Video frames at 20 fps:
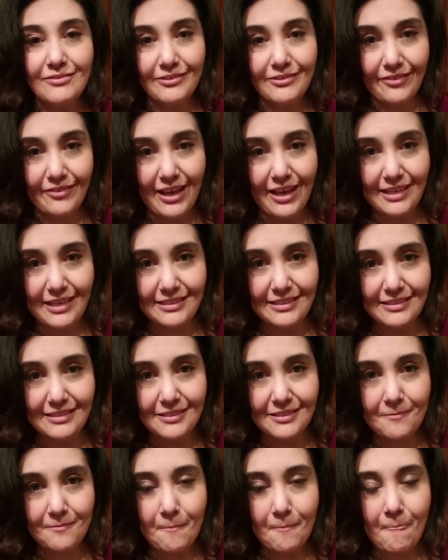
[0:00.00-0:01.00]

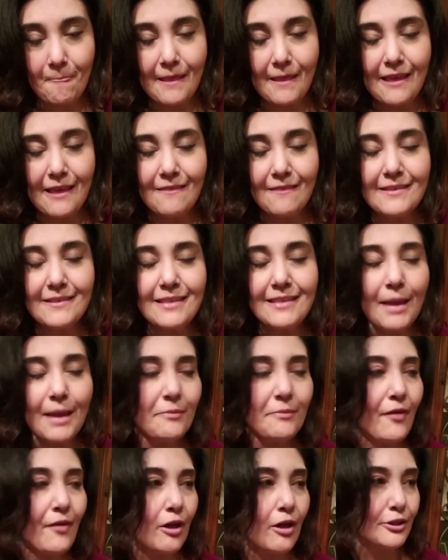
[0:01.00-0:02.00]
device. This type of